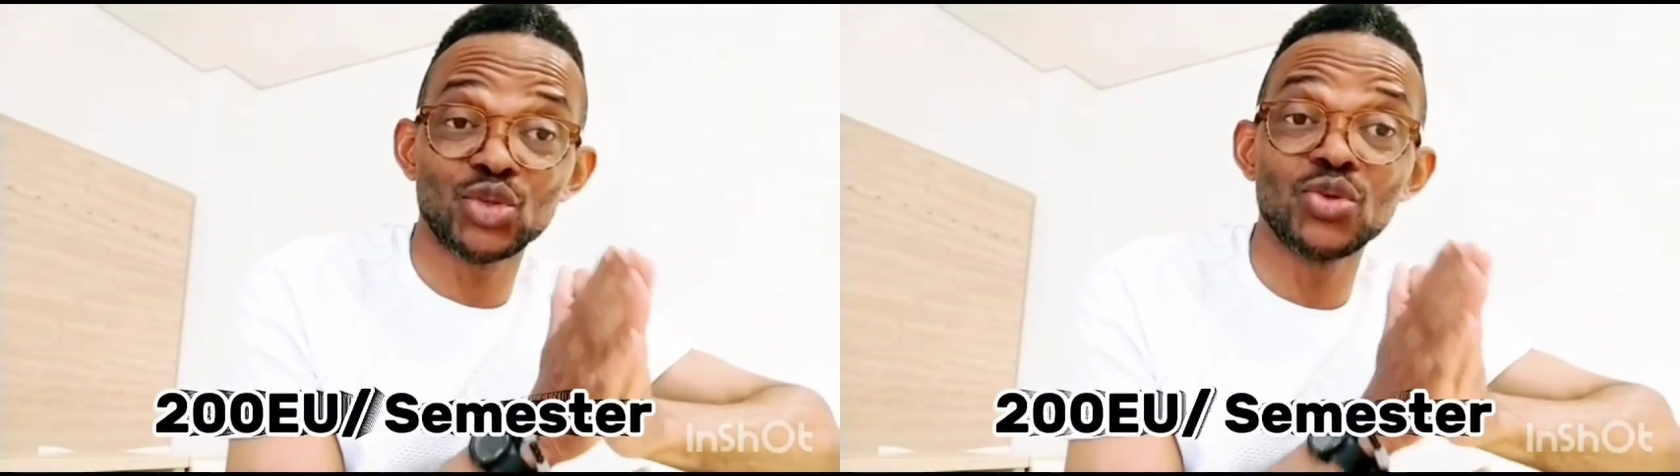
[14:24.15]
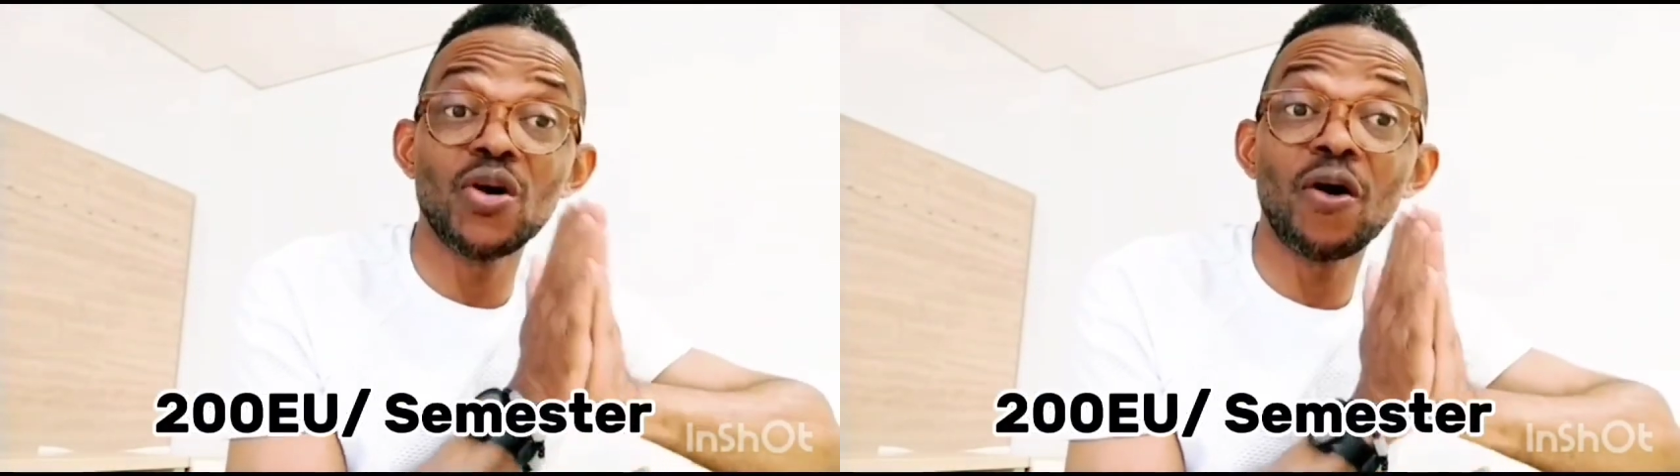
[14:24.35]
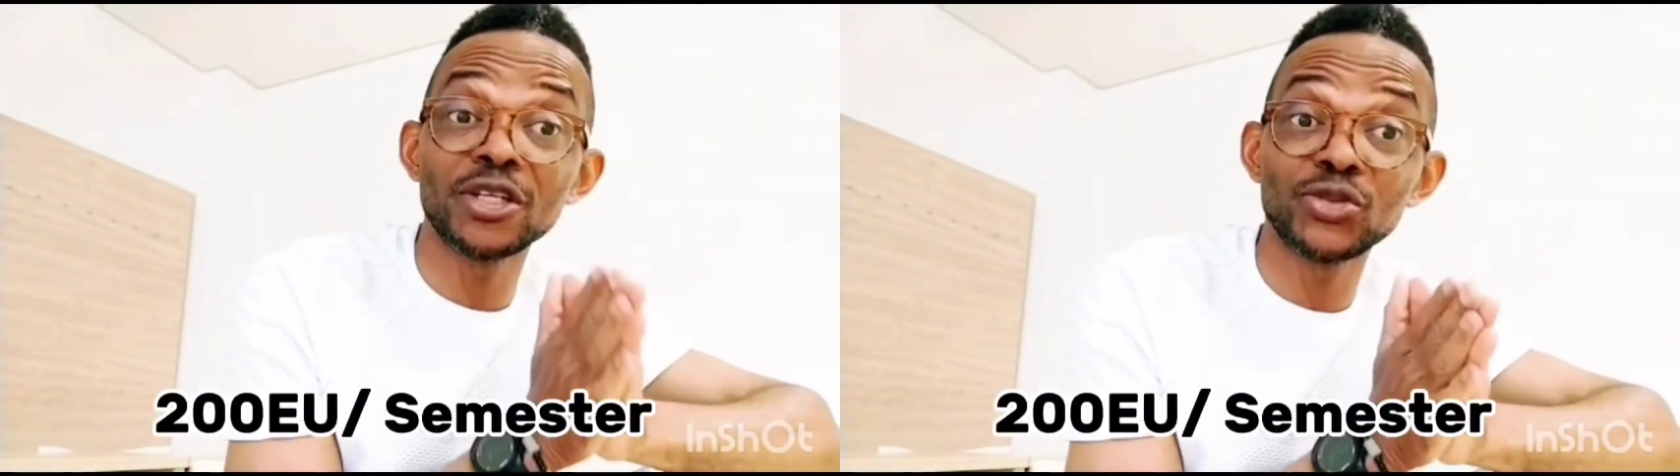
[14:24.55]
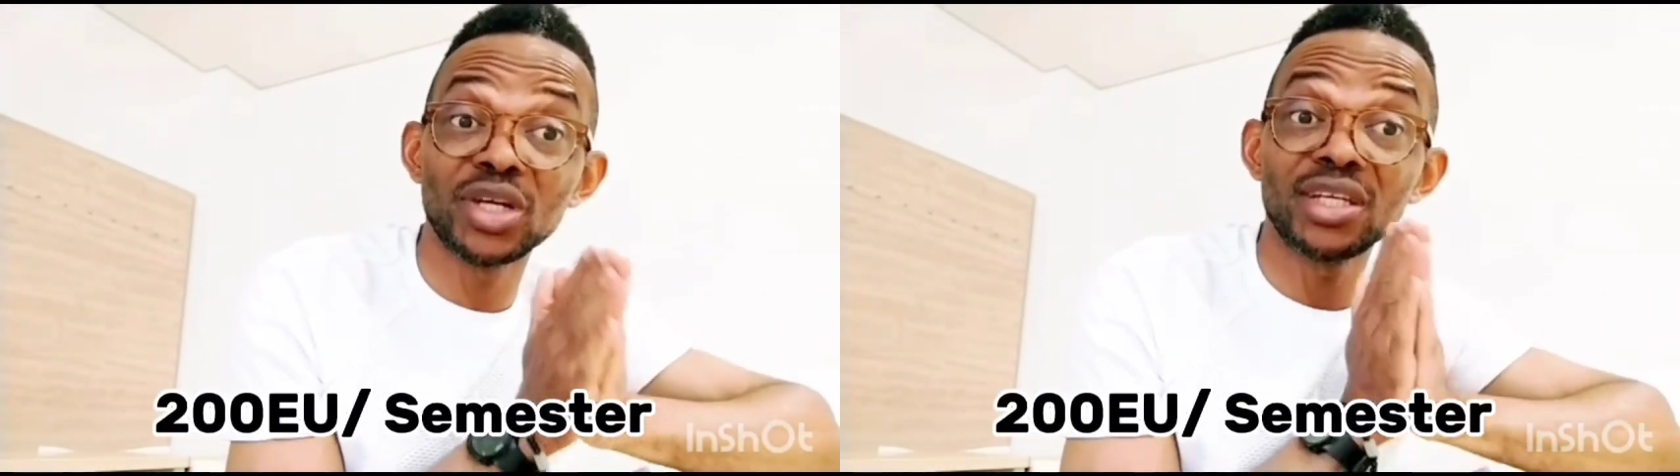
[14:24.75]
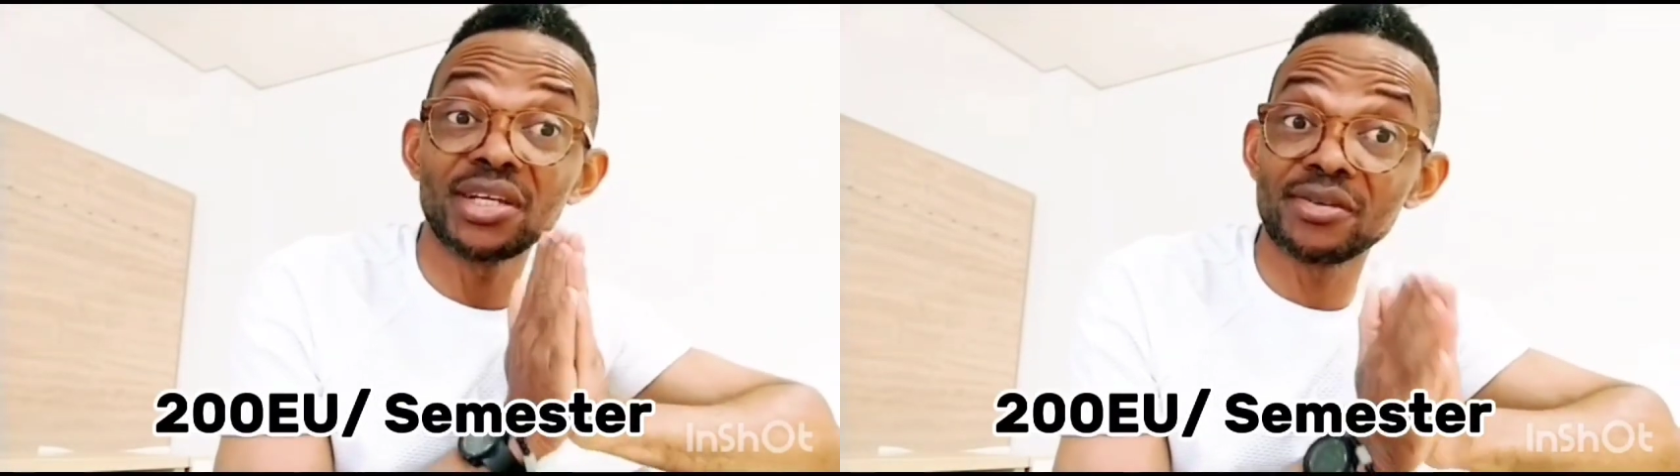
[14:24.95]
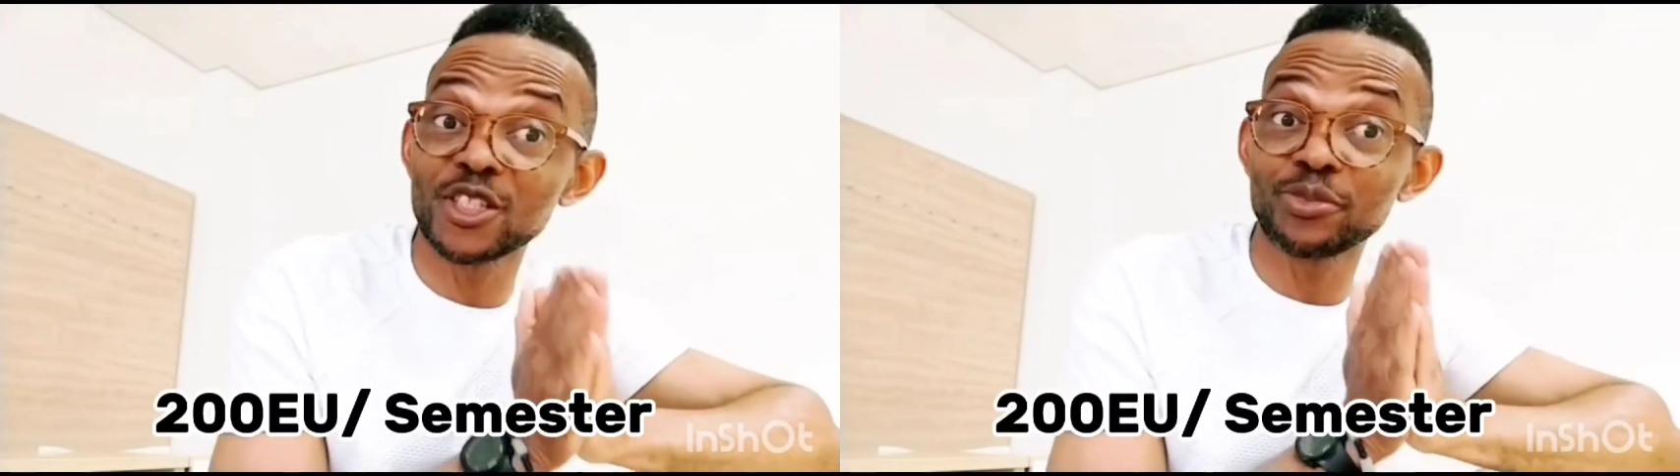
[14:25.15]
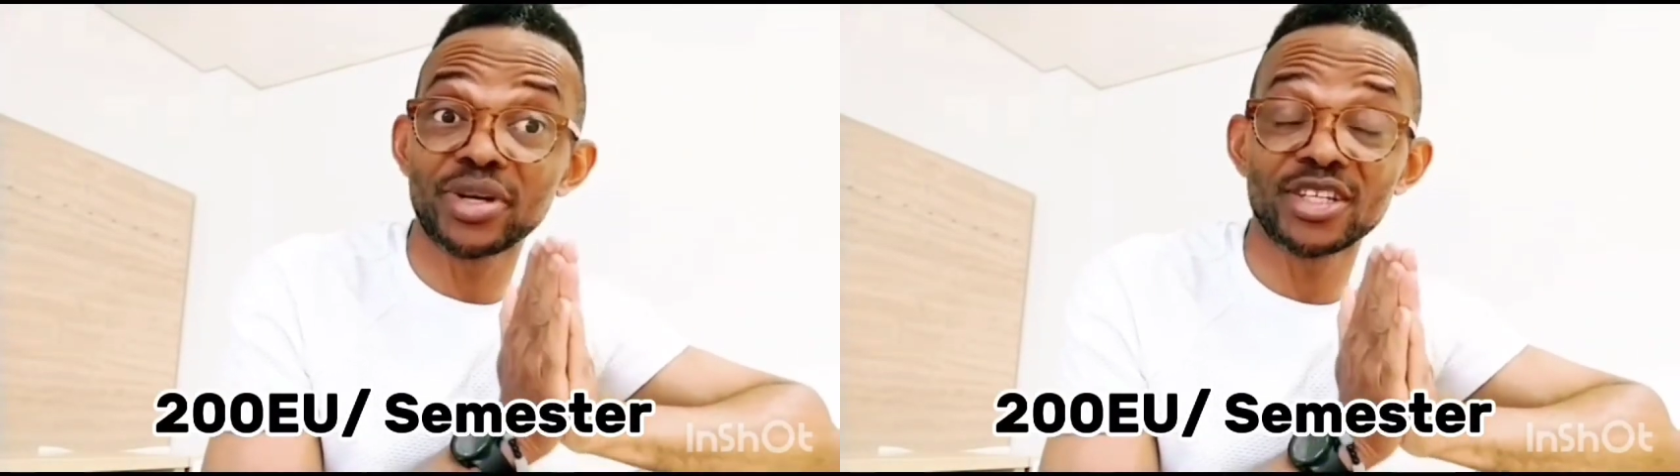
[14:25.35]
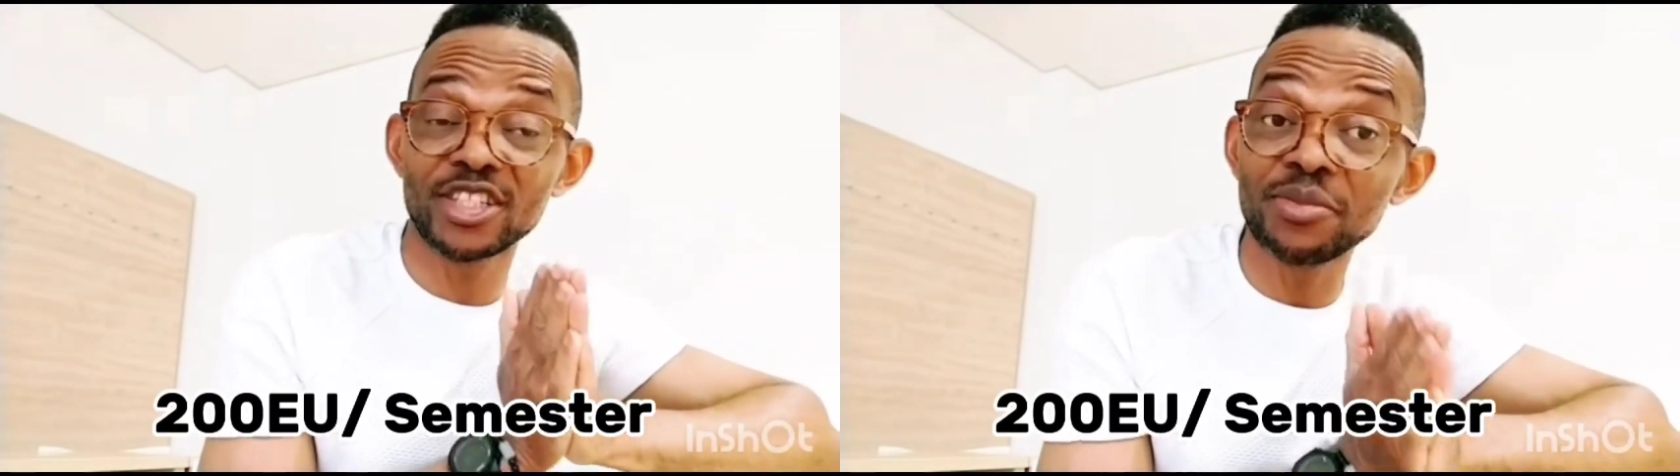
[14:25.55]
200 euros
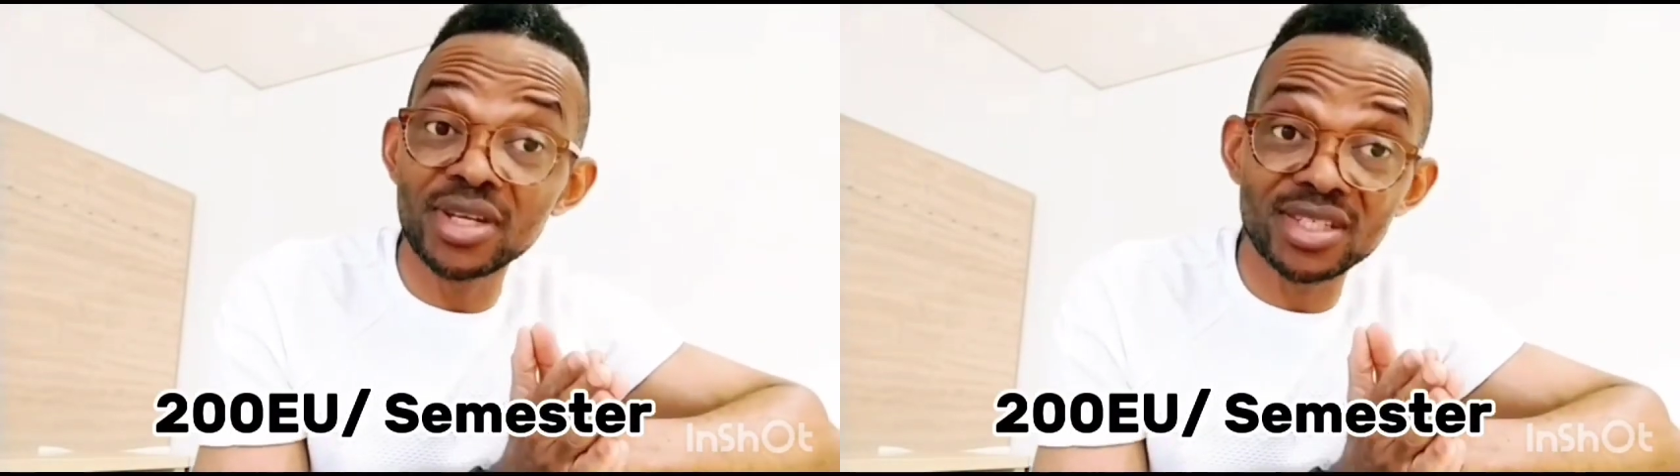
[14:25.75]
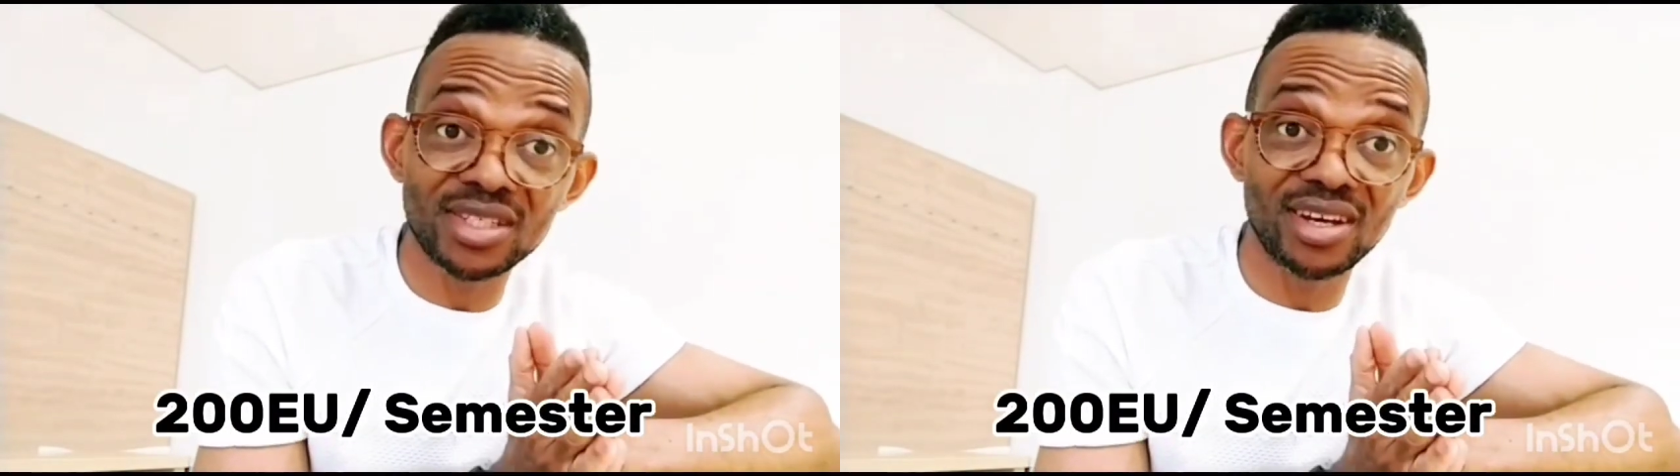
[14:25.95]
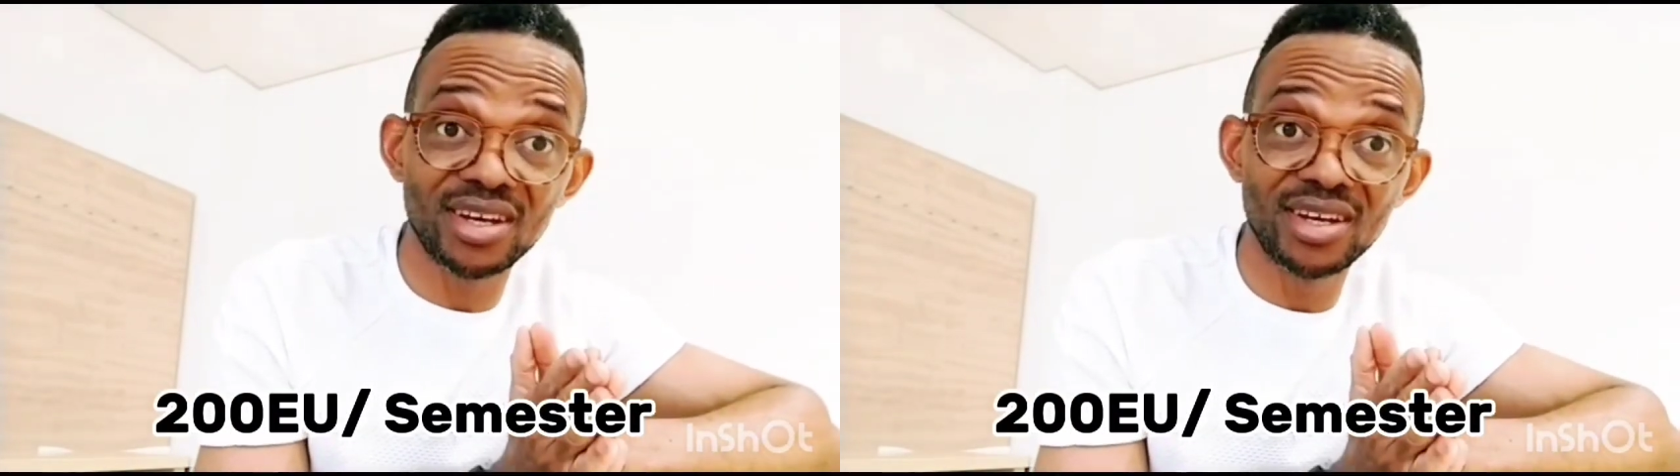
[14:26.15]
per semester.